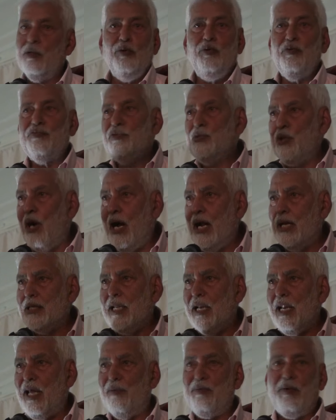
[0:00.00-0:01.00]
who joined
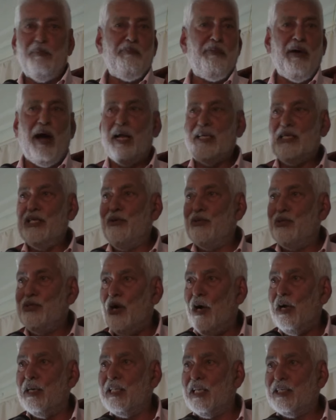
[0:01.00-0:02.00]
the Labour Party, who
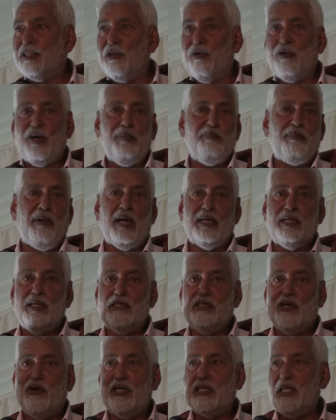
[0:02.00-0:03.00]
joined the Tory
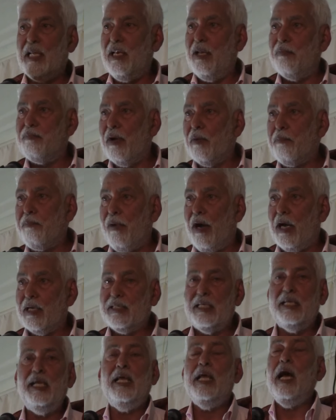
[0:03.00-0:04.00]
Party, joined the Liberal
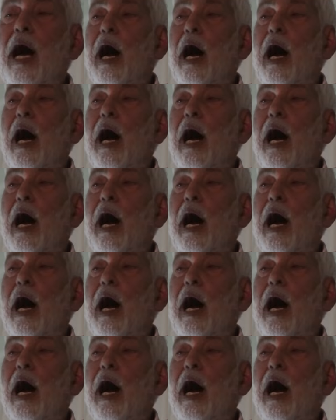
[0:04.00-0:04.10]
Party,